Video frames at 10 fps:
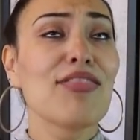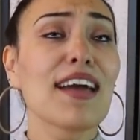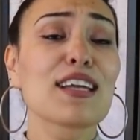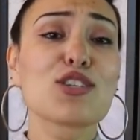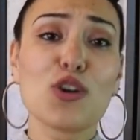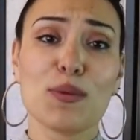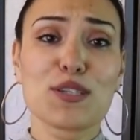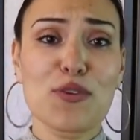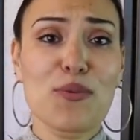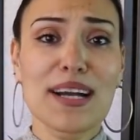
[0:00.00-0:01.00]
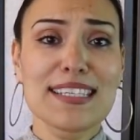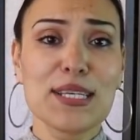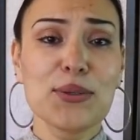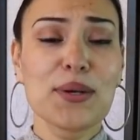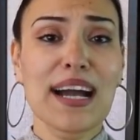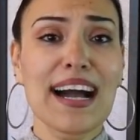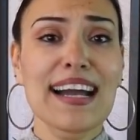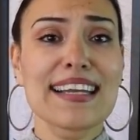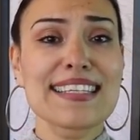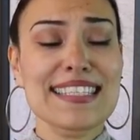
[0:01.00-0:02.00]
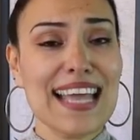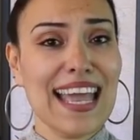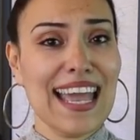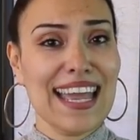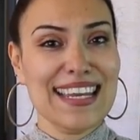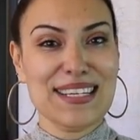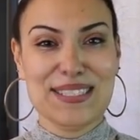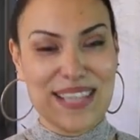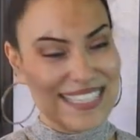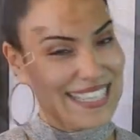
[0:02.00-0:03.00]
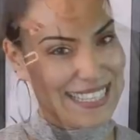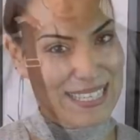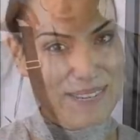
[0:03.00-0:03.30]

Thanks so much for watching, you guys, and I'll see you guys next